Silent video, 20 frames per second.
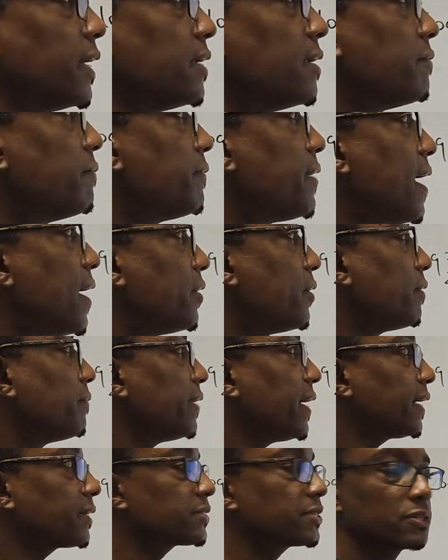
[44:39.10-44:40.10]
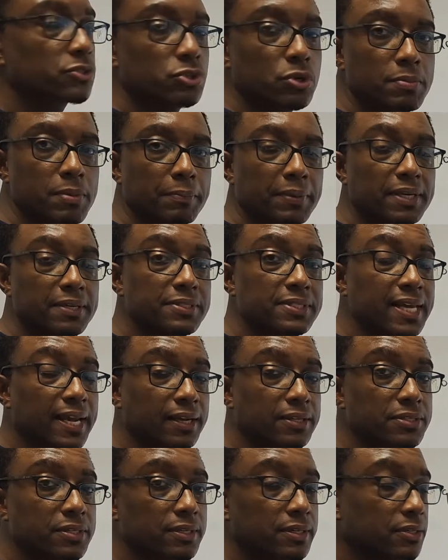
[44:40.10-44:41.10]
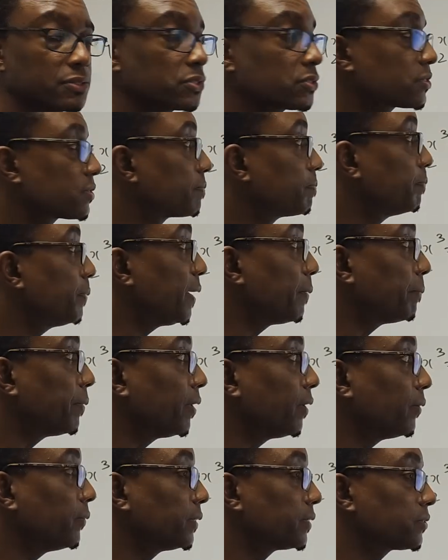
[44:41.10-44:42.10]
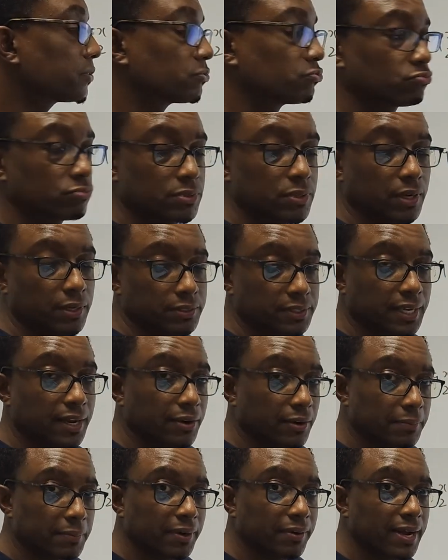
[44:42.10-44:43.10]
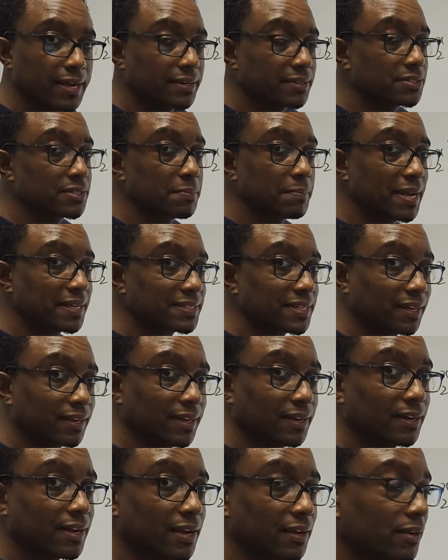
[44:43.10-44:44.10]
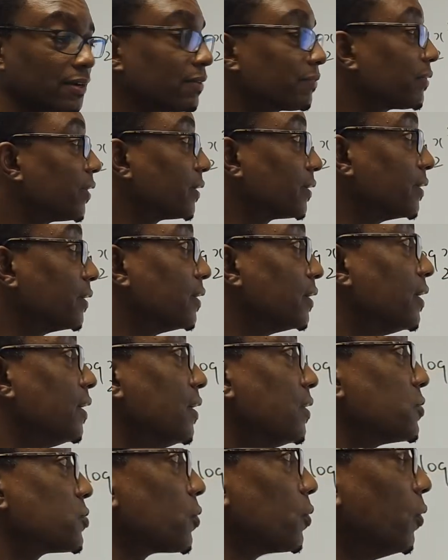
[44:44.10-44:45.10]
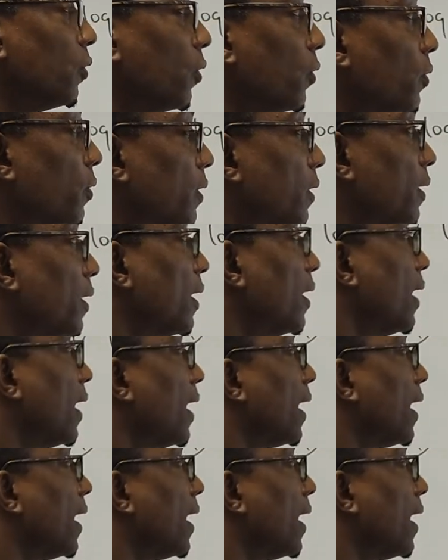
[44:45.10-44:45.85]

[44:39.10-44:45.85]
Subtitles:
then the value of x is, remember the text in this paper was terrible, right? This is the best I could have gotten. So,